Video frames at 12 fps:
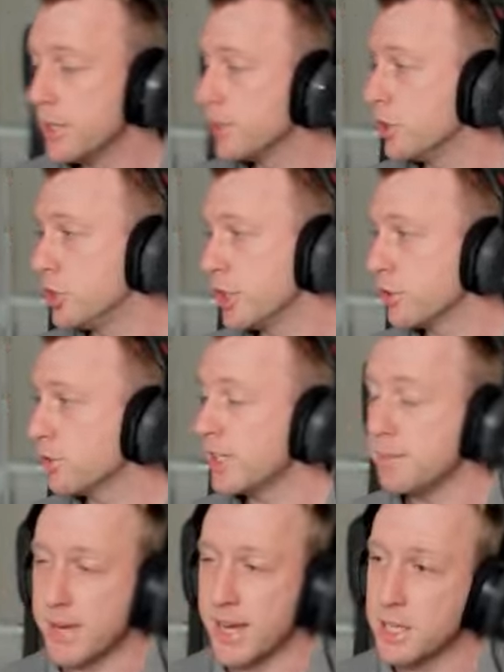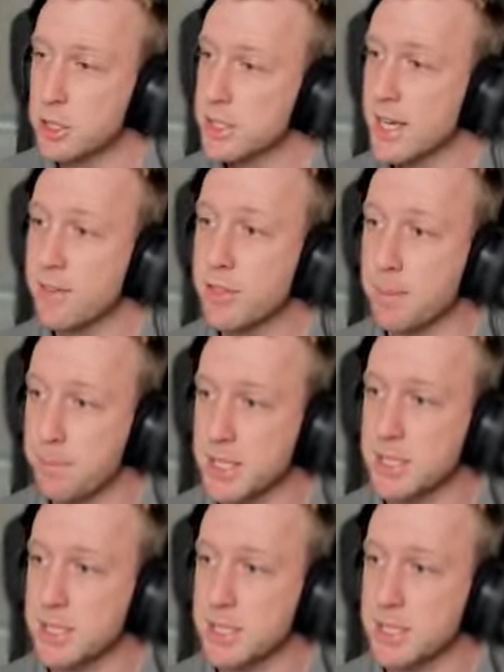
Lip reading: So generally mages have the best